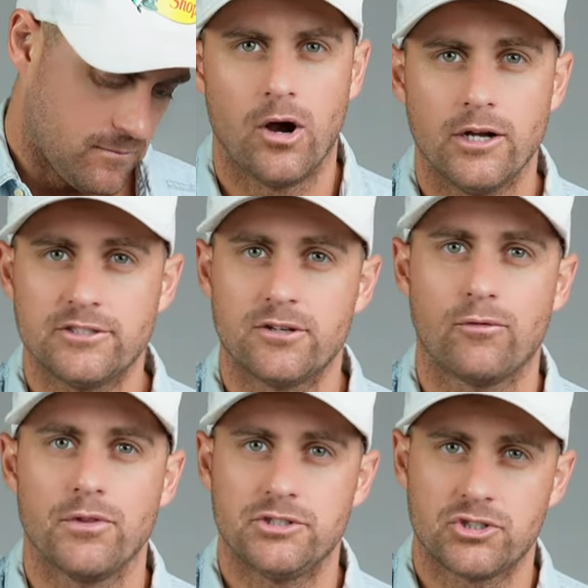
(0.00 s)
All right, so
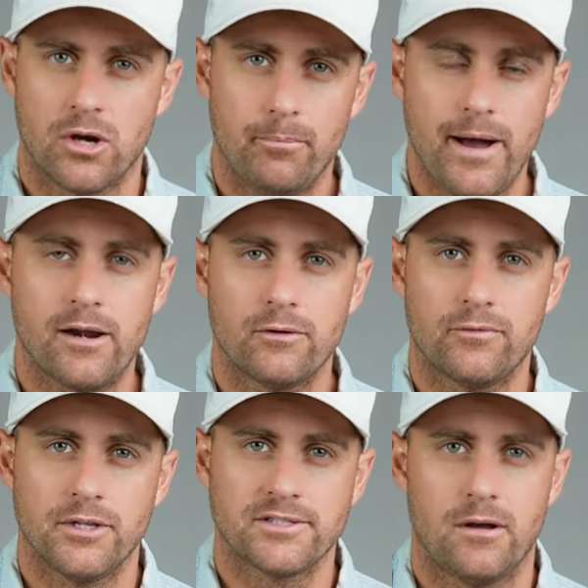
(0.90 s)
for the strum pattern
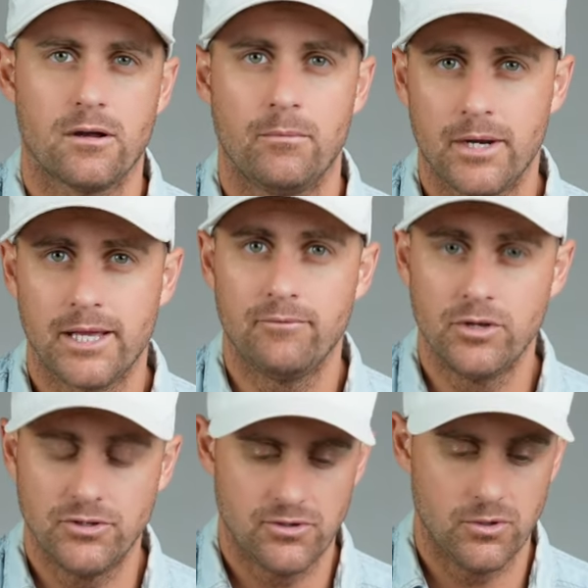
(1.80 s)
for this song, I'm gonna give
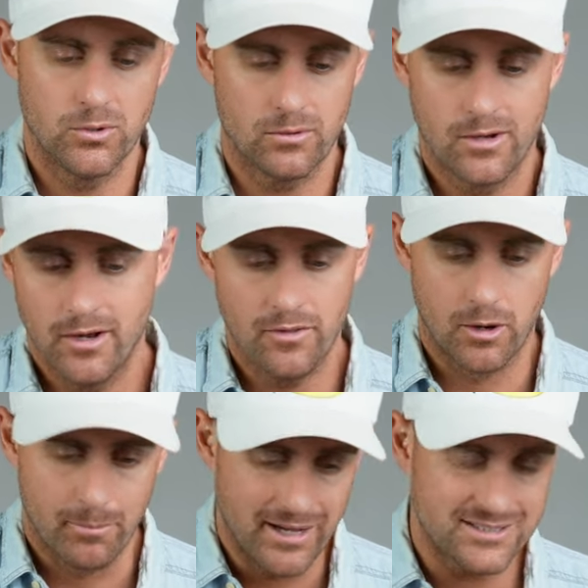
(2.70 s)
you two.
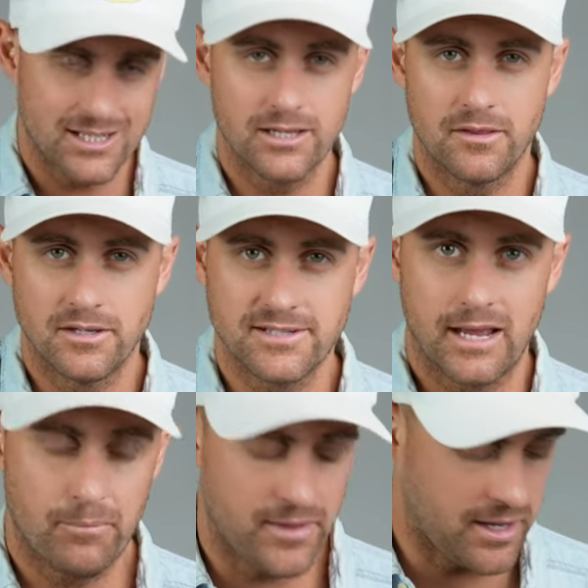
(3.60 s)
They're basically the
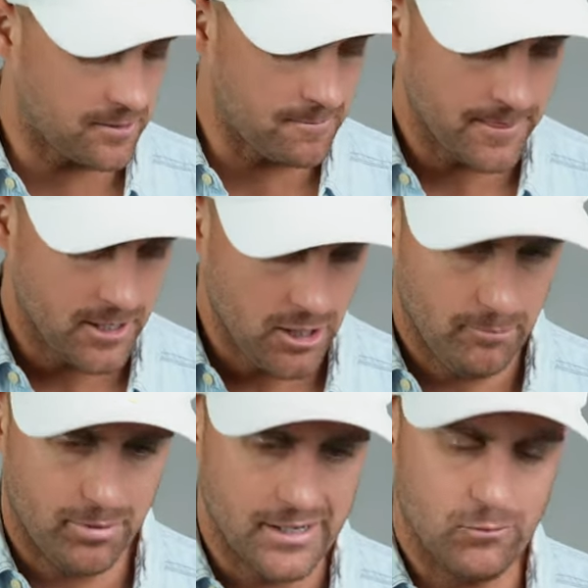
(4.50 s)
same thing.
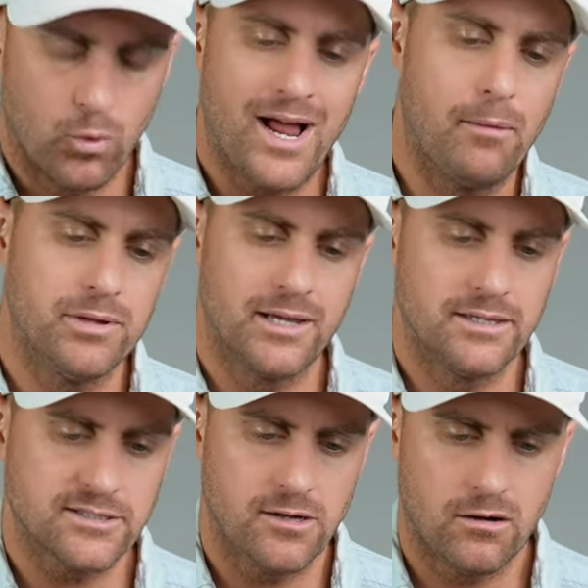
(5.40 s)
But when I play
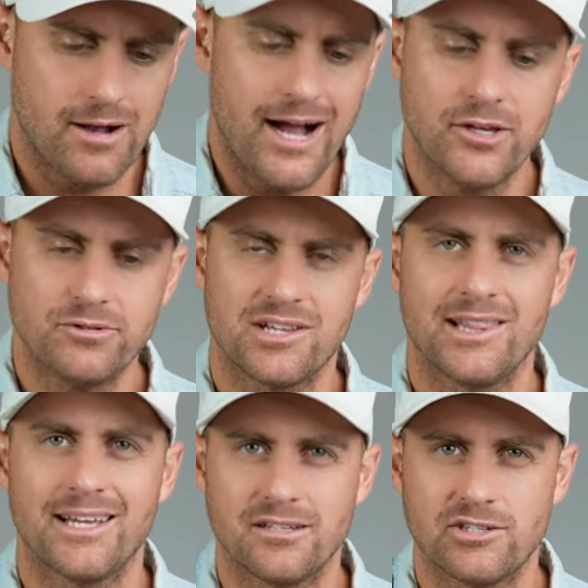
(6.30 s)
this song, I usually
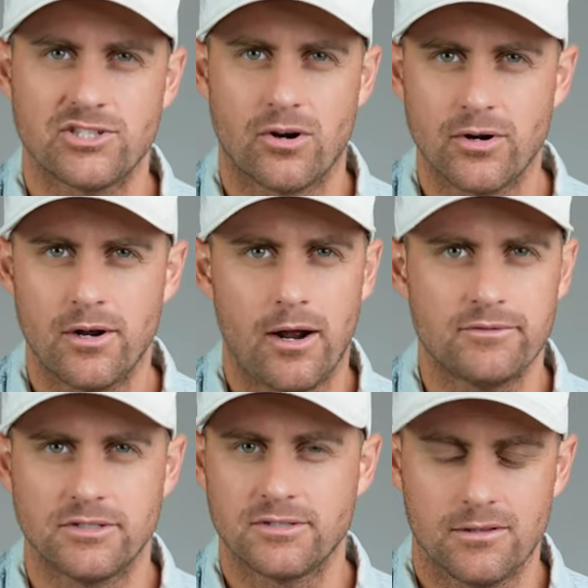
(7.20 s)
like to start it
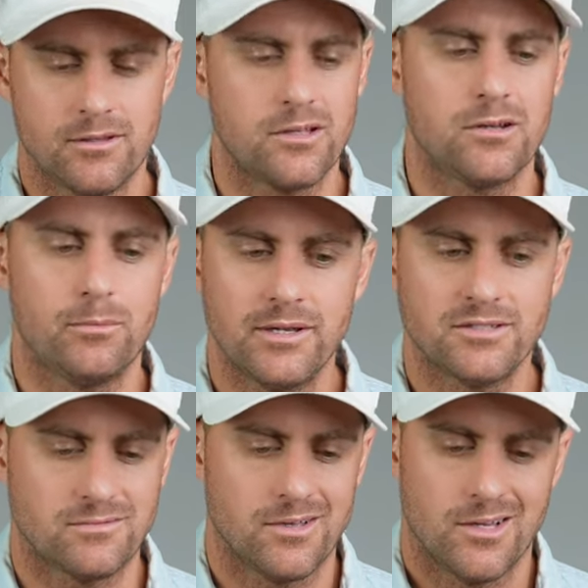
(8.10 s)
off just a little
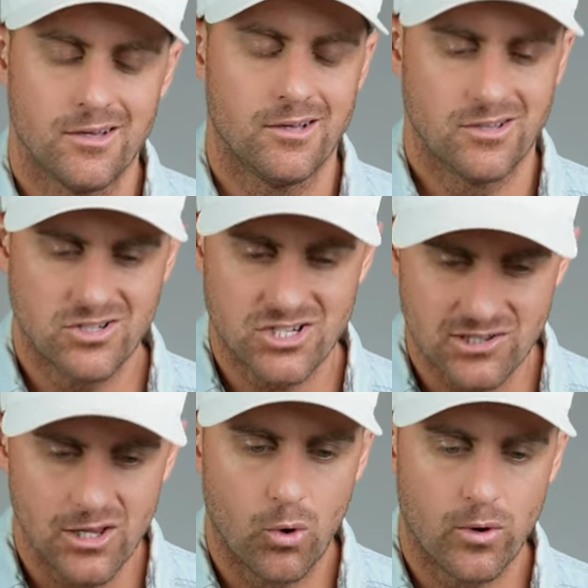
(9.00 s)
bit
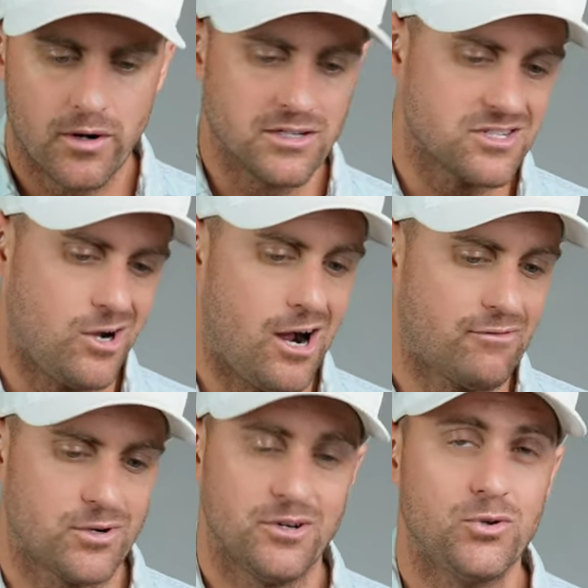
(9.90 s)
slower and
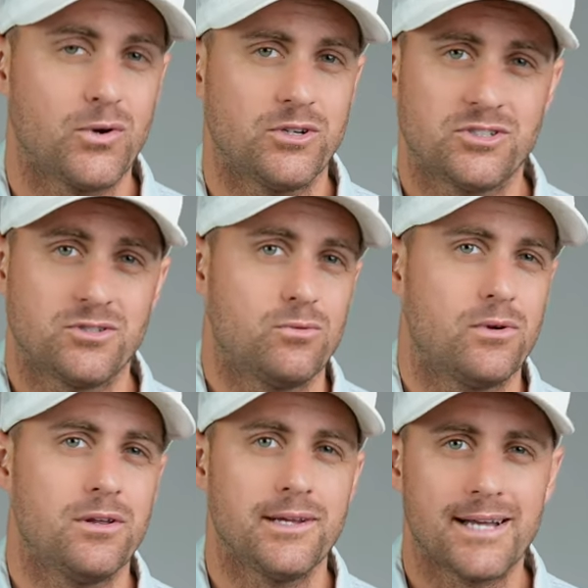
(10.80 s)
softer and do just a
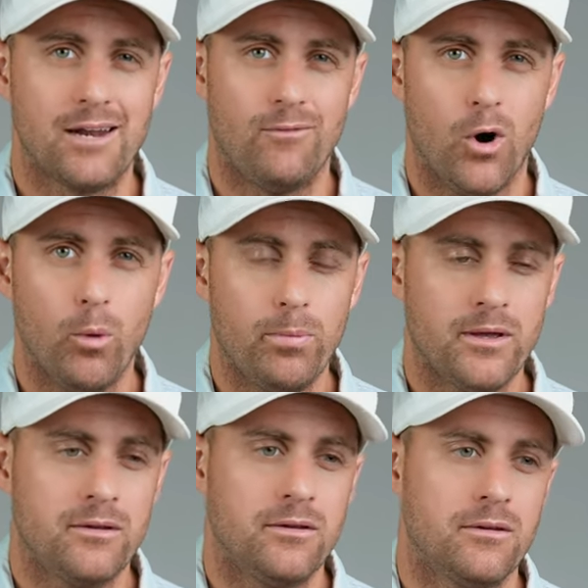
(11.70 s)
really kind of
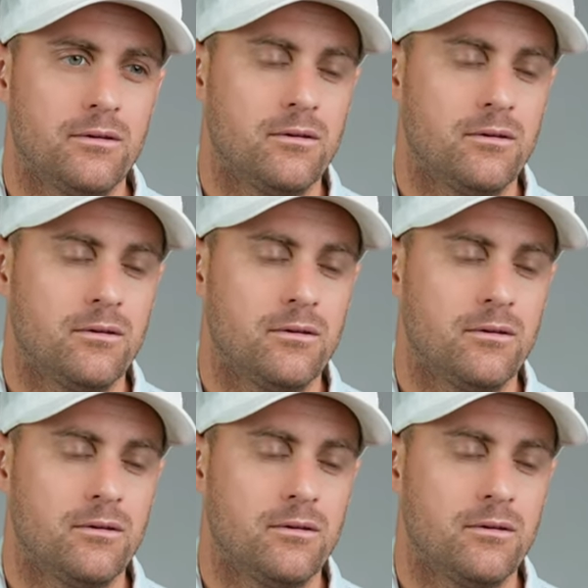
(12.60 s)
open.